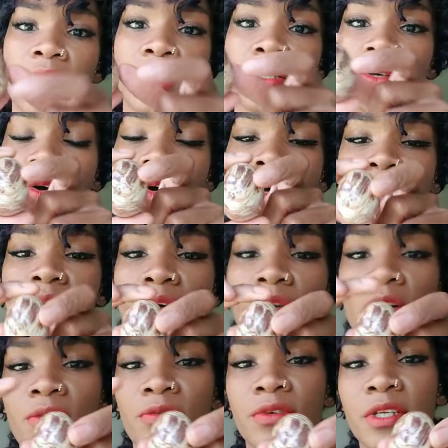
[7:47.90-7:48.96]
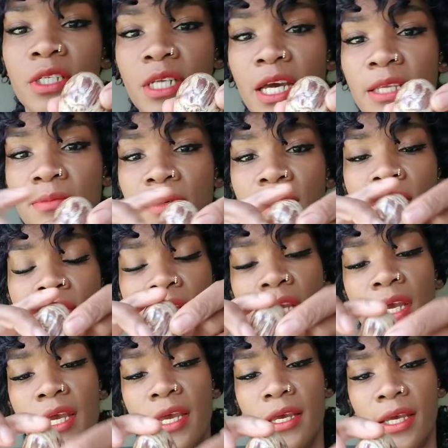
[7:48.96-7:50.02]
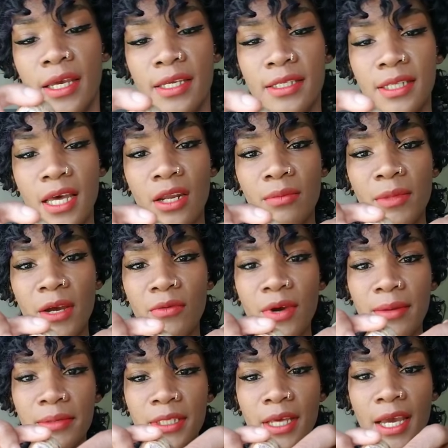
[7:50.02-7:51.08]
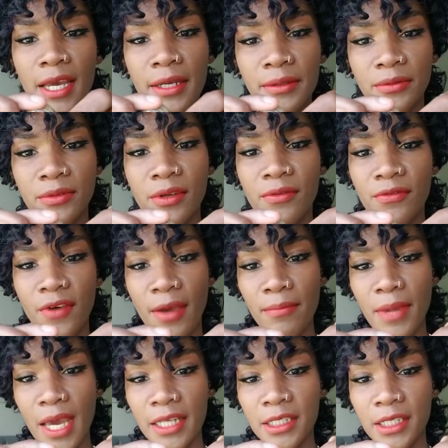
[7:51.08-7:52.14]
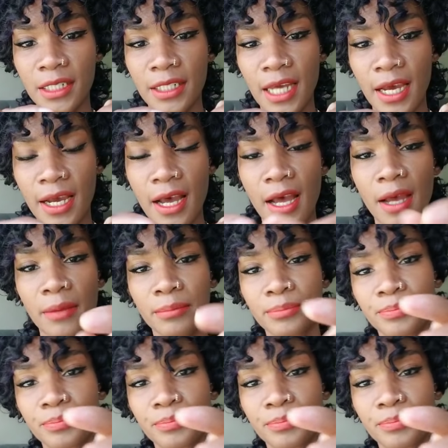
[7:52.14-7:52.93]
called the coffee jasper. It's not on my website, Femmmagic.com.